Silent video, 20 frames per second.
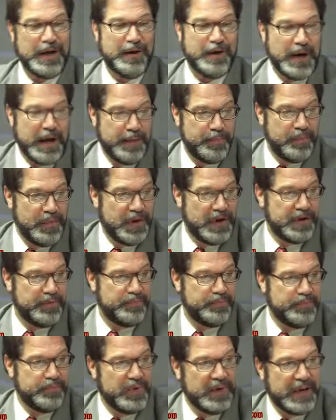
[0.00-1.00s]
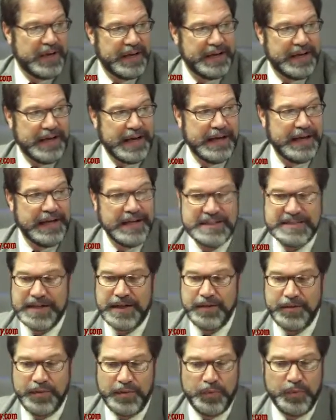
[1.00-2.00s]
I, I, I, guess
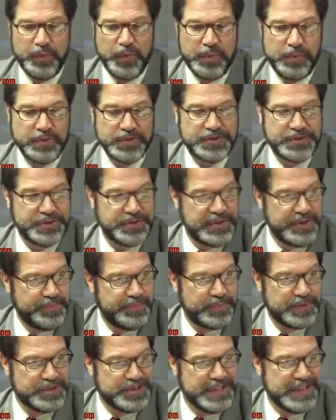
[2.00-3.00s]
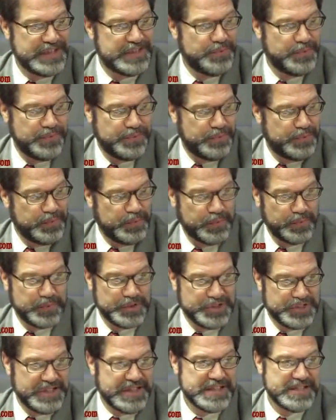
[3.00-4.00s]
I, we will certainly present it, we
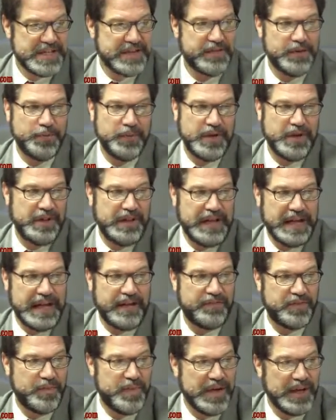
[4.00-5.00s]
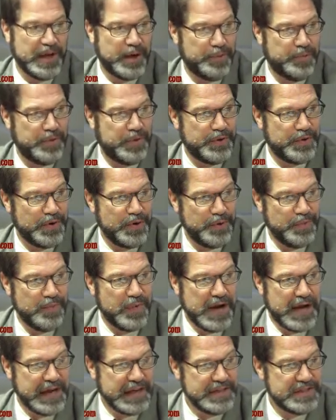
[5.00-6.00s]
present it to everyone and they have to make up their own
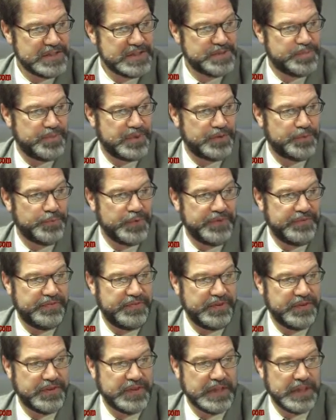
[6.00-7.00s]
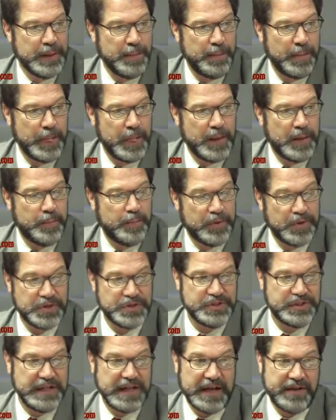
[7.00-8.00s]
minds, but we feel,
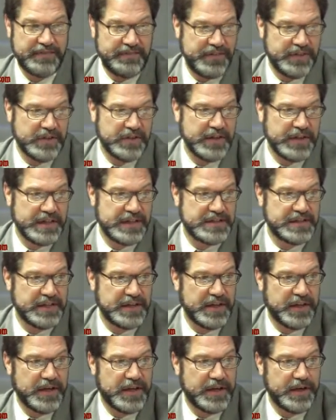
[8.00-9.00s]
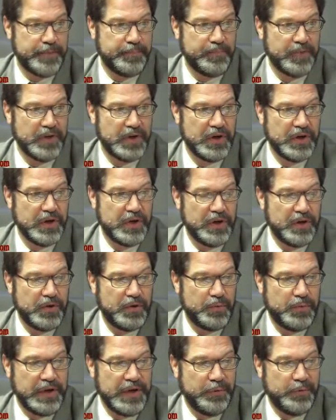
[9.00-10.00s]
personally, I feel that uh,
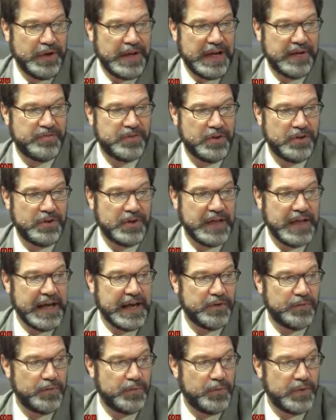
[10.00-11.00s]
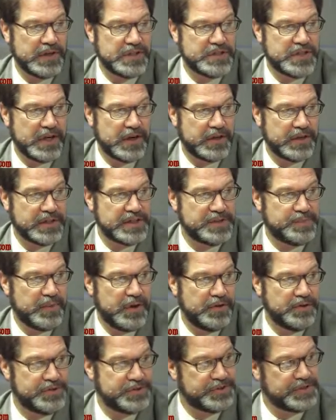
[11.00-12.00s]
we, we have to look at what's our
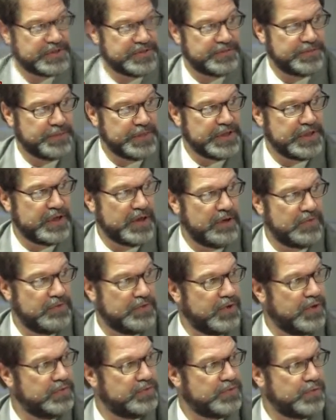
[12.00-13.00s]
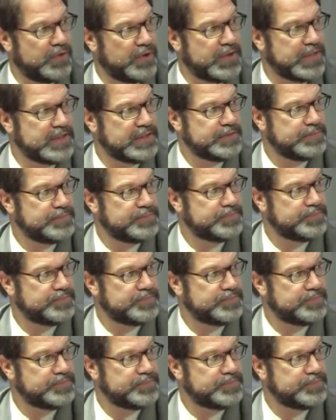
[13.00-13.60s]
exposure if we don't go for it.